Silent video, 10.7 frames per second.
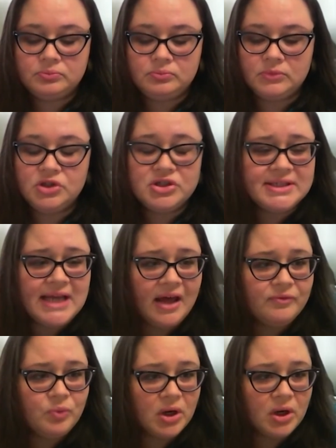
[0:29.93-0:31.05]
just out of
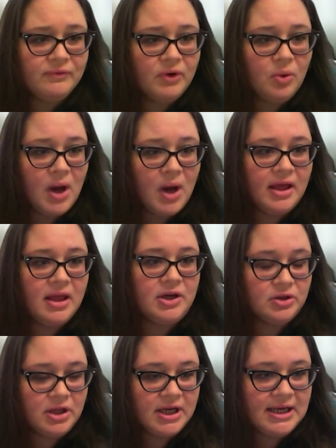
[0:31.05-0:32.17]
work for a while and you're
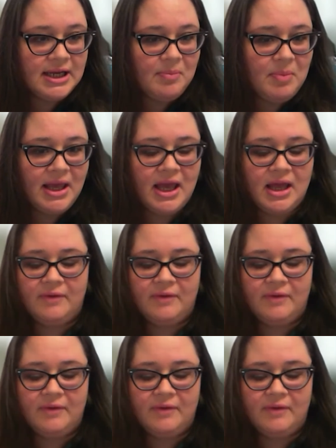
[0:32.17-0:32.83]
looking to get back in,